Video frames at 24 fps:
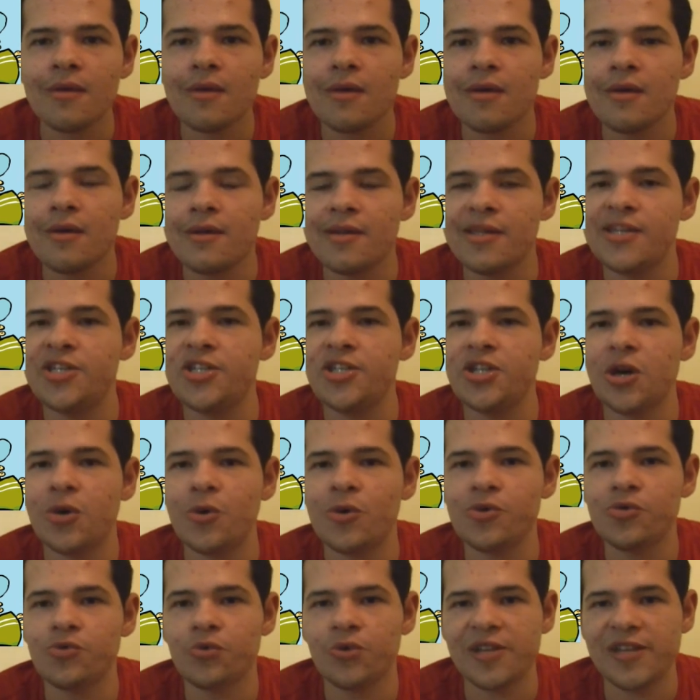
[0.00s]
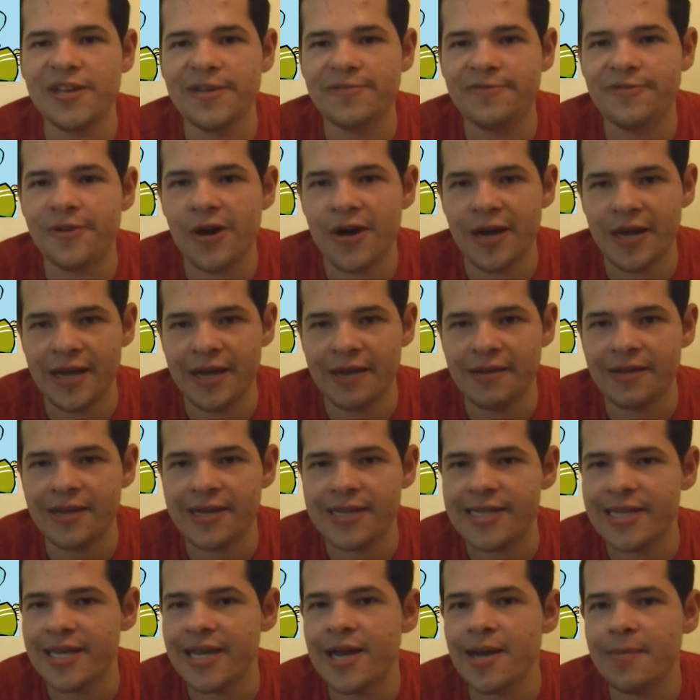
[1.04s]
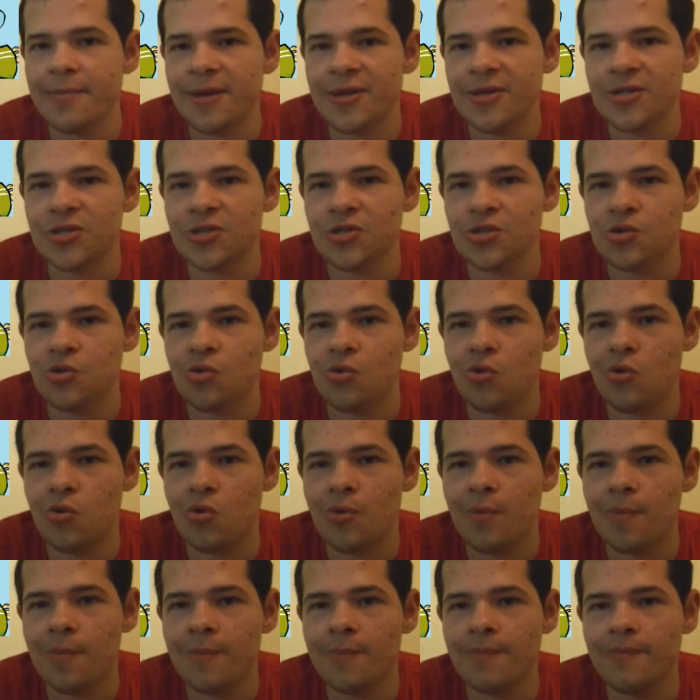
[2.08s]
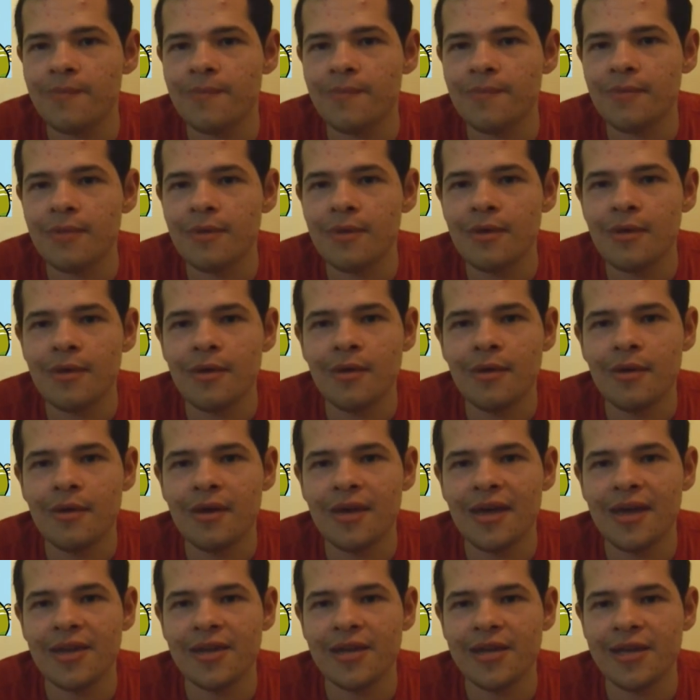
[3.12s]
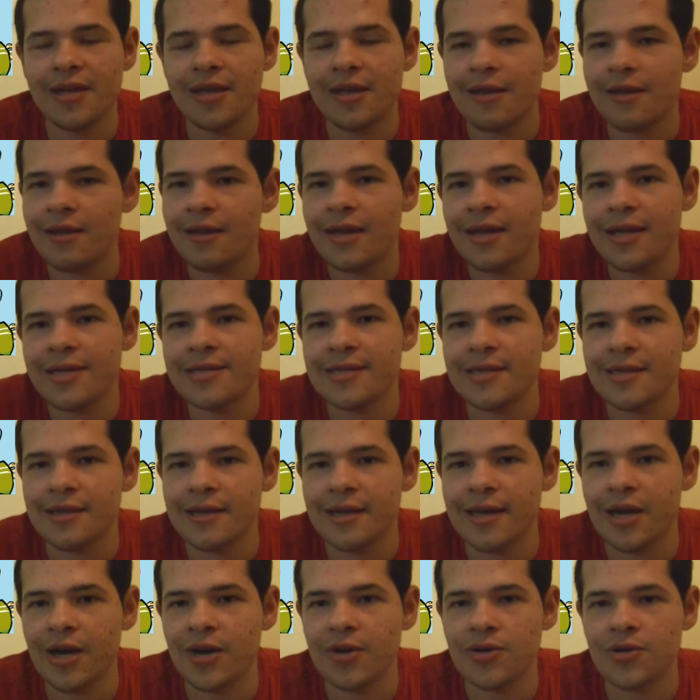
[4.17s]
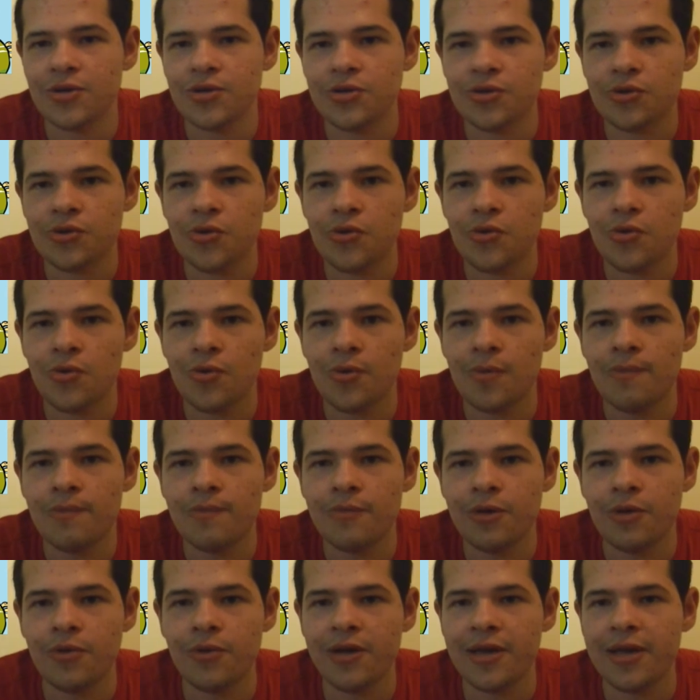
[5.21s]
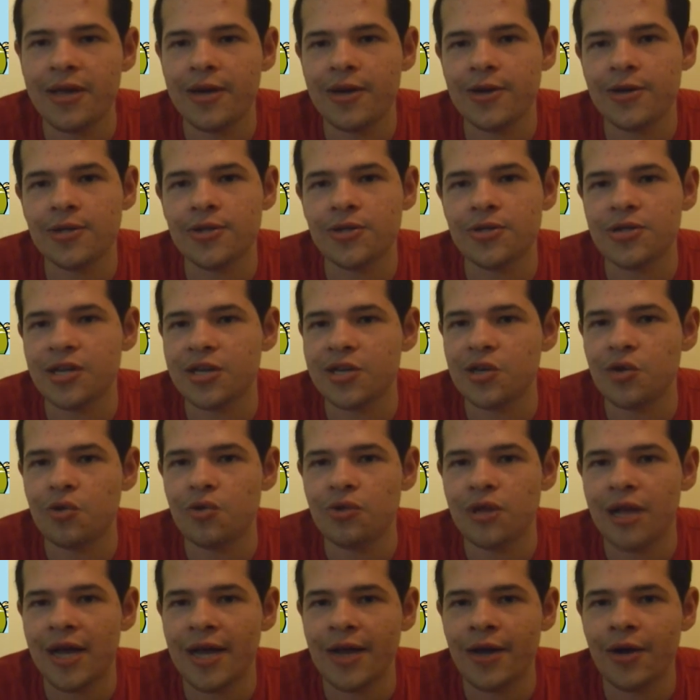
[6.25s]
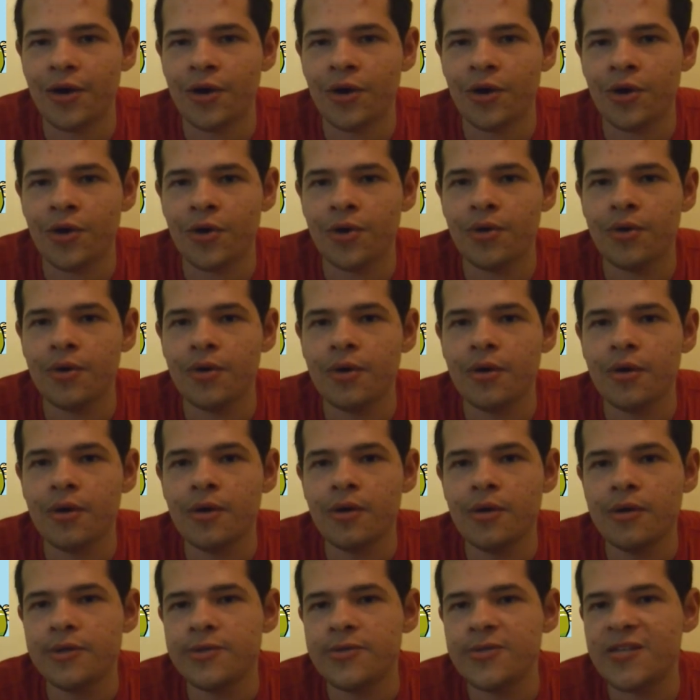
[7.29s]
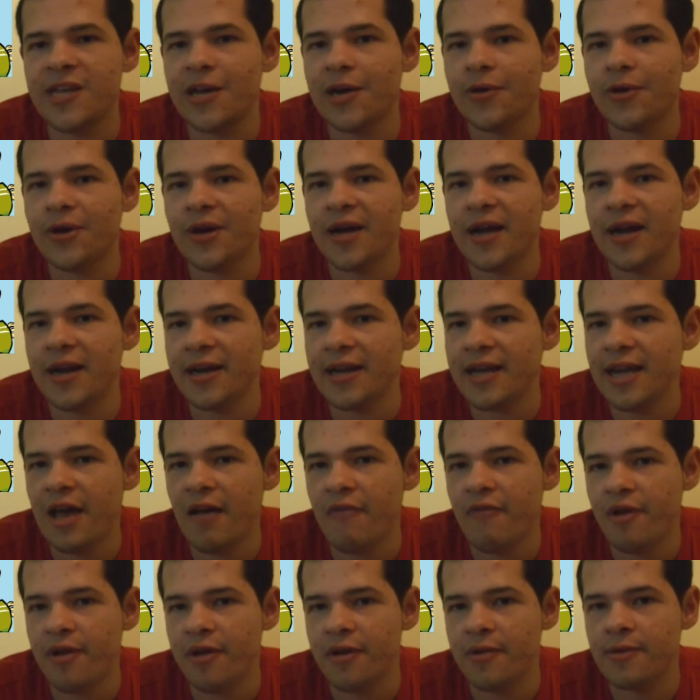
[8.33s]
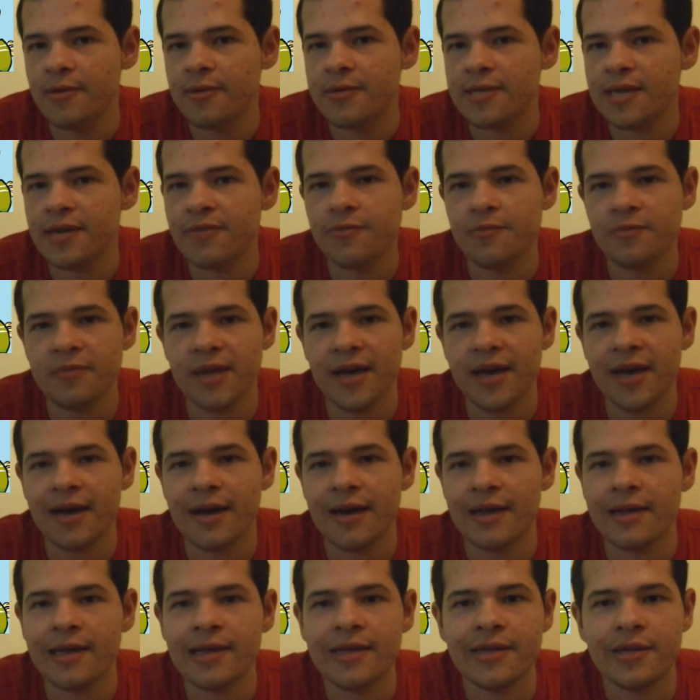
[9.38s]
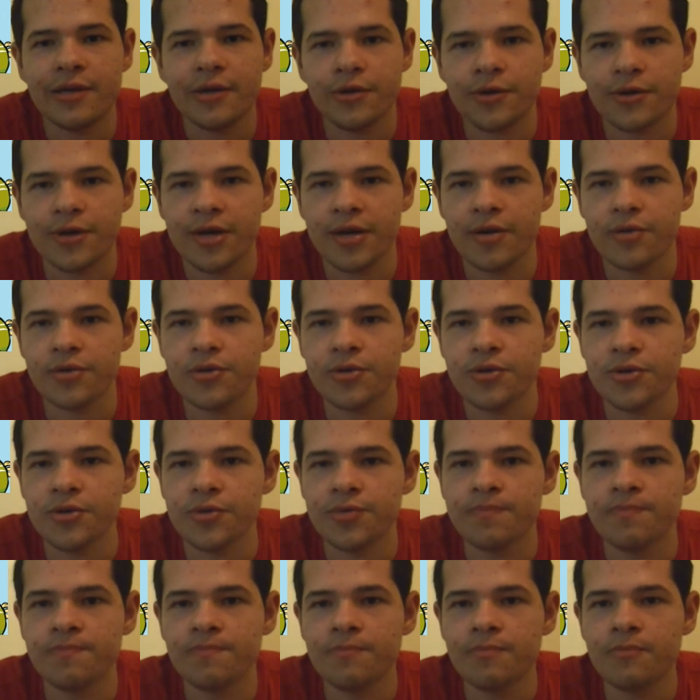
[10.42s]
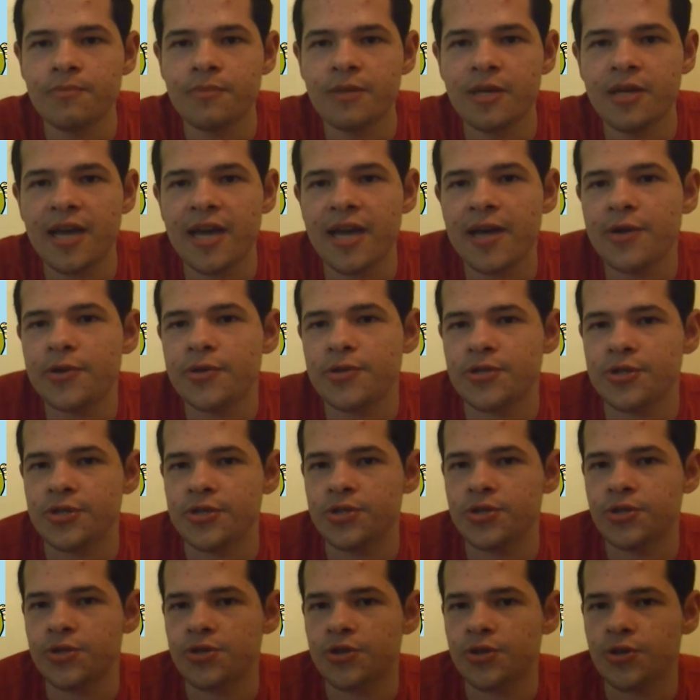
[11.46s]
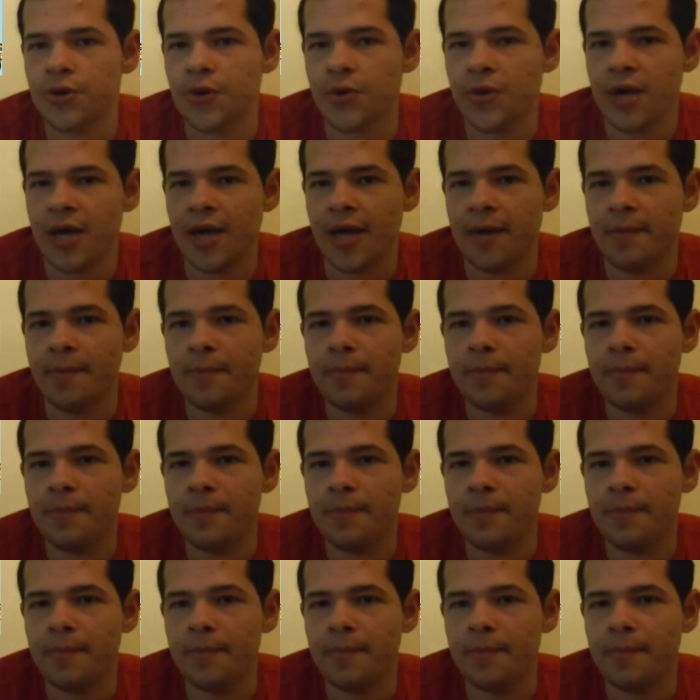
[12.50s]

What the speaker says: This show is really funny. Like, the animation's cool, and like I said, the characters are cool. The only characters I don't like are Sarah and Kevin. Aside from that, I like the other characters. The Kanker sisters are okay.